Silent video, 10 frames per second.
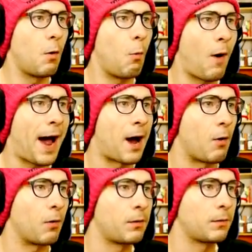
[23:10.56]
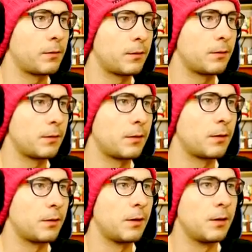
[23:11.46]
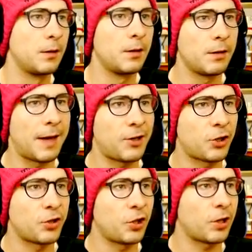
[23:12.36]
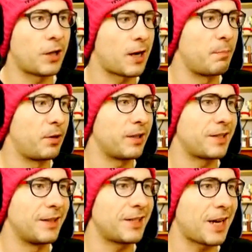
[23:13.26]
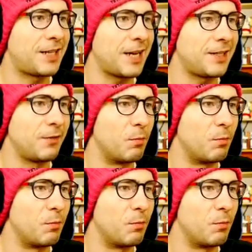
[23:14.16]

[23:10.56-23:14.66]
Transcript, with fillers: Wow. That sure took a lot of bullets, and this guy takes